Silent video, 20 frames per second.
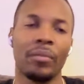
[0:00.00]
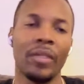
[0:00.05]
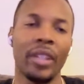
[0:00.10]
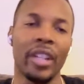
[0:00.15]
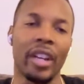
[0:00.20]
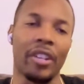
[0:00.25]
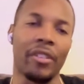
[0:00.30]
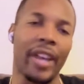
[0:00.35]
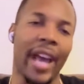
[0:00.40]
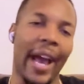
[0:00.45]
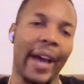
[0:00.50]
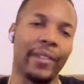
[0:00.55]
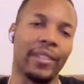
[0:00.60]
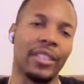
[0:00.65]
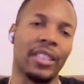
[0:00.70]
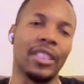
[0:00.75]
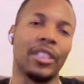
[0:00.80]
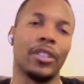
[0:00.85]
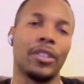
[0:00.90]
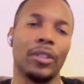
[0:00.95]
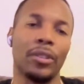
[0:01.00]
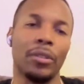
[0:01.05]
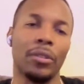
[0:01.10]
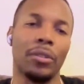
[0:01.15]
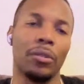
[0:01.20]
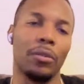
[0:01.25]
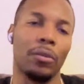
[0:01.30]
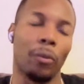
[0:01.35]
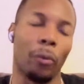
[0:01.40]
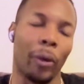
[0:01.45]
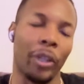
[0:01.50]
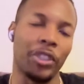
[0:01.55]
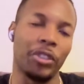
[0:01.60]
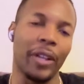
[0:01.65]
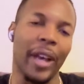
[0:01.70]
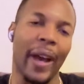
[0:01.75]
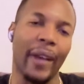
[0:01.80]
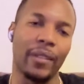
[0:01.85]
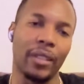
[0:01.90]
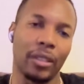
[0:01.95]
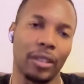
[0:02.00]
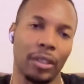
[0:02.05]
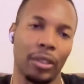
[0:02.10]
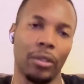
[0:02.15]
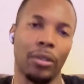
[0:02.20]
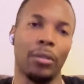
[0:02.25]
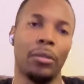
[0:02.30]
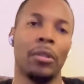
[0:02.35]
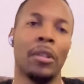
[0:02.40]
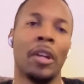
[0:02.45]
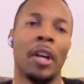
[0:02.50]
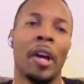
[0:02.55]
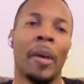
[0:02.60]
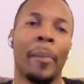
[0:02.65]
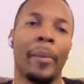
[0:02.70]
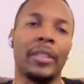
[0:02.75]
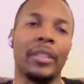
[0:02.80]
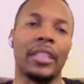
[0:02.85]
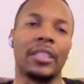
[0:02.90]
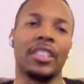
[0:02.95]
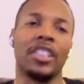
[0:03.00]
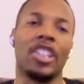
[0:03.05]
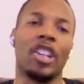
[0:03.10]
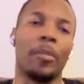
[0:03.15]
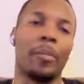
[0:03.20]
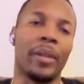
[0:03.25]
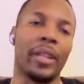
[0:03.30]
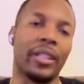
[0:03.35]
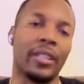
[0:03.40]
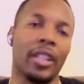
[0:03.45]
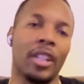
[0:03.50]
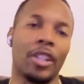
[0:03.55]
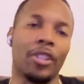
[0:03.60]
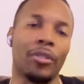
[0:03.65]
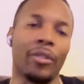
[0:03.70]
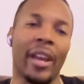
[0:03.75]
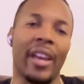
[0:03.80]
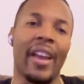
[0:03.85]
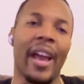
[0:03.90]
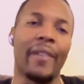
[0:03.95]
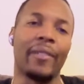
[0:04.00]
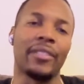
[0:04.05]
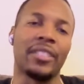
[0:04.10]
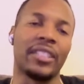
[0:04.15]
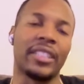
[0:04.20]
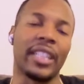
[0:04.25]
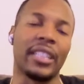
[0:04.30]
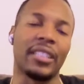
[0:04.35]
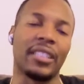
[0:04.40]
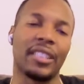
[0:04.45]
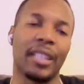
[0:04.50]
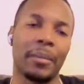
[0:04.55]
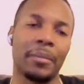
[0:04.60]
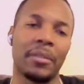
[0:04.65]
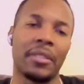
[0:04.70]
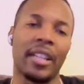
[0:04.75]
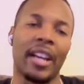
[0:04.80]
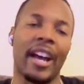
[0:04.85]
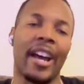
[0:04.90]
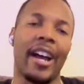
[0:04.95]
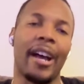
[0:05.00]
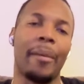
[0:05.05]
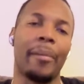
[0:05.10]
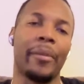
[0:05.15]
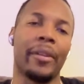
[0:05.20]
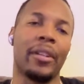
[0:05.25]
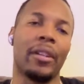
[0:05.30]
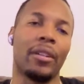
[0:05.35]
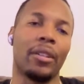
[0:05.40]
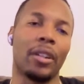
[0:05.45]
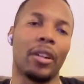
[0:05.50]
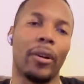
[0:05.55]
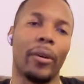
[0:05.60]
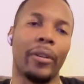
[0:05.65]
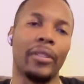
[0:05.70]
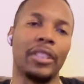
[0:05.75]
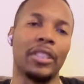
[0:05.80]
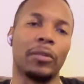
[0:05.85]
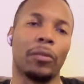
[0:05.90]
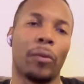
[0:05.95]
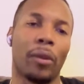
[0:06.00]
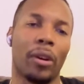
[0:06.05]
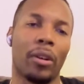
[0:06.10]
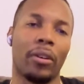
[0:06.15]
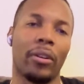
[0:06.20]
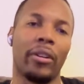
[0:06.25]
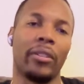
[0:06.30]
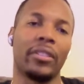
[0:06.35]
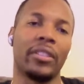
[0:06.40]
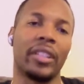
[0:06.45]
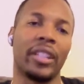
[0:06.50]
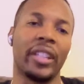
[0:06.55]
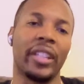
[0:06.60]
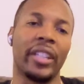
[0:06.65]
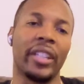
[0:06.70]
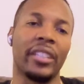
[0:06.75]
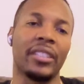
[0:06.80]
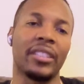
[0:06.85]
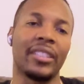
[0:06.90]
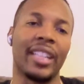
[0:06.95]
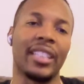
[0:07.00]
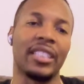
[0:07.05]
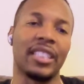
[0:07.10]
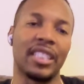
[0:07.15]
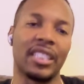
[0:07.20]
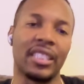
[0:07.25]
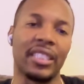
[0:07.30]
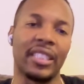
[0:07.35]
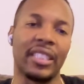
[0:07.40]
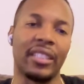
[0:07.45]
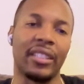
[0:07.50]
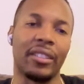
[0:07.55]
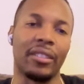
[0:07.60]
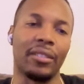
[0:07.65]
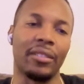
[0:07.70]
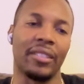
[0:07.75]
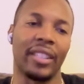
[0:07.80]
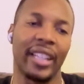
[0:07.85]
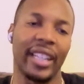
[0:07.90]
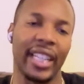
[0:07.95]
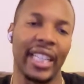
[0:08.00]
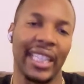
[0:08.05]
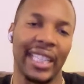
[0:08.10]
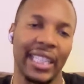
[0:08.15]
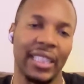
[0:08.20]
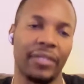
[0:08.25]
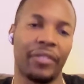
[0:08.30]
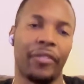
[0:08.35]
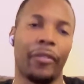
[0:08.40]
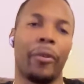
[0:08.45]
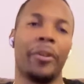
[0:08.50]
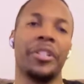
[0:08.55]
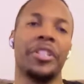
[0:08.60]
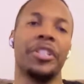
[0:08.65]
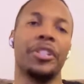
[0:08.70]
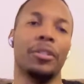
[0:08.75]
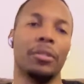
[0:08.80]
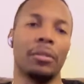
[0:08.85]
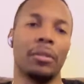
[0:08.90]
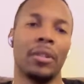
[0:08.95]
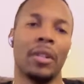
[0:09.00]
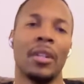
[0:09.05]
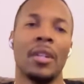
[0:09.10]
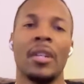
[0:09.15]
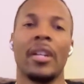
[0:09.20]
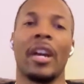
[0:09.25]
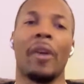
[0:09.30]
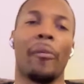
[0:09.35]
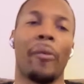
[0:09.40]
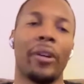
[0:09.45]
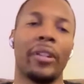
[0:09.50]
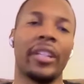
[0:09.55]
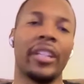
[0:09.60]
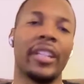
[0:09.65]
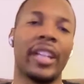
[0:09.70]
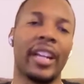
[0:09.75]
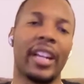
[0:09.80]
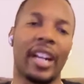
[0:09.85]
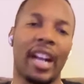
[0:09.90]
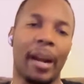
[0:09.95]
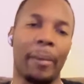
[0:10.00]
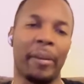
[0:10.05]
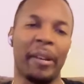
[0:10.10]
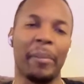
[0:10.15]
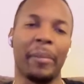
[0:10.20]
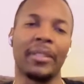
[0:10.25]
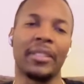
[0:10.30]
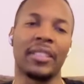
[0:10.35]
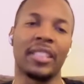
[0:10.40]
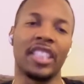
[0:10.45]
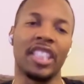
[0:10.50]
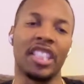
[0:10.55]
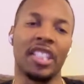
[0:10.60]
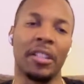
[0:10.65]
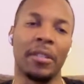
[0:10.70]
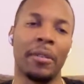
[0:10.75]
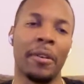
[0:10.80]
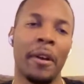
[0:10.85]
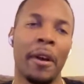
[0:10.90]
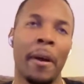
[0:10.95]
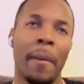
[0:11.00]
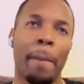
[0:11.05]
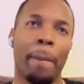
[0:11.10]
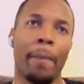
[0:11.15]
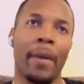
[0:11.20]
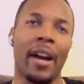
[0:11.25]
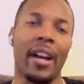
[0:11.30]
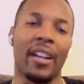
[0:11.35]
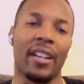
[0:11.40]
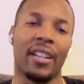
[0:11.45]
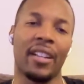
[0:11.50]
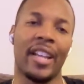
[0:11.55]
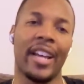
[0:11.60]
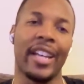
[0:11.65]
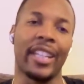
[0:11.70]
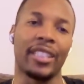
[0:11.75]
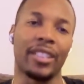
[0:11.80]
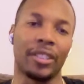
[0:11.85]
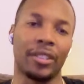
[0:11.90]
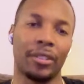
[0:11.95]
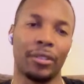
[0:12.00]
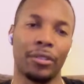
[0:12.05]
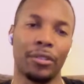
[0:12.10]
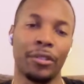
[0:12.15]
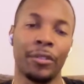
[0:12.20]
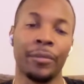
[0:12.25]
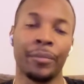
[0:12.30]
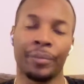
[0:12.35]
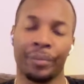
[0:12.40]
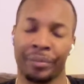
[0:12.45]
you have to just do what you have to do. But but you have to set some time, to go and just work on things that it is for you. One thing that I pretty much tell my clients too